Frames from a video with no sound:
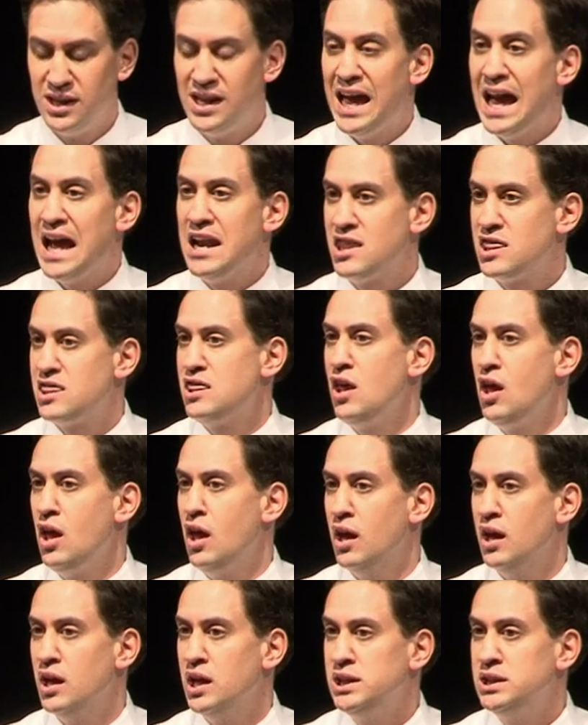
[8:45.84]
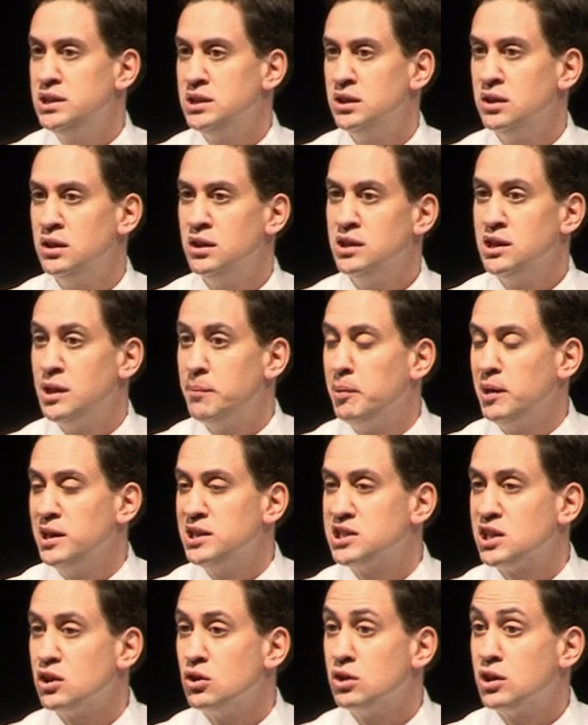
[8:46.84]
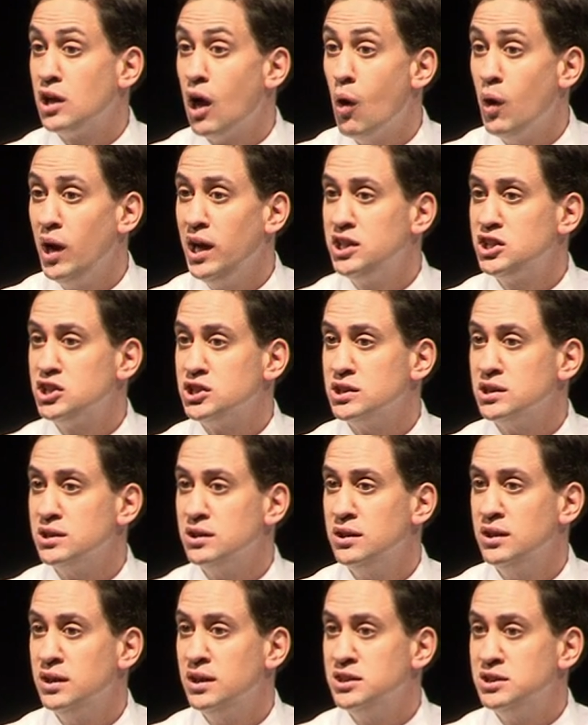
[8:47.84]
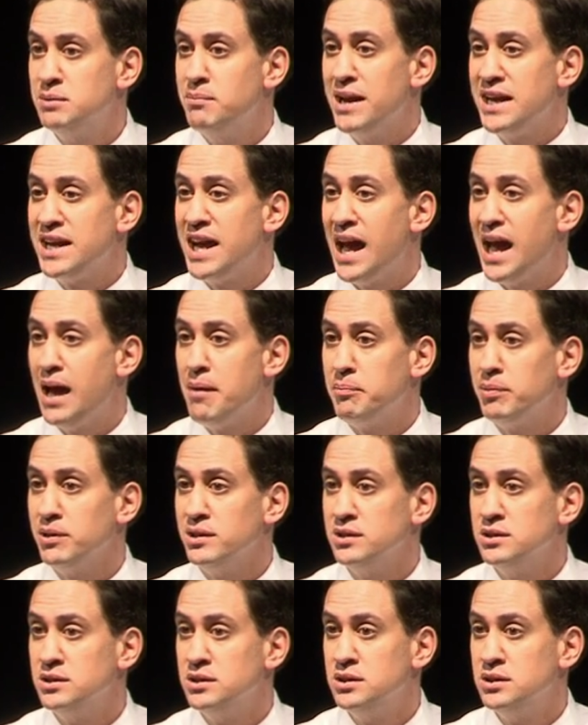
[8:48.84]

And third, the political coalition to make it happen.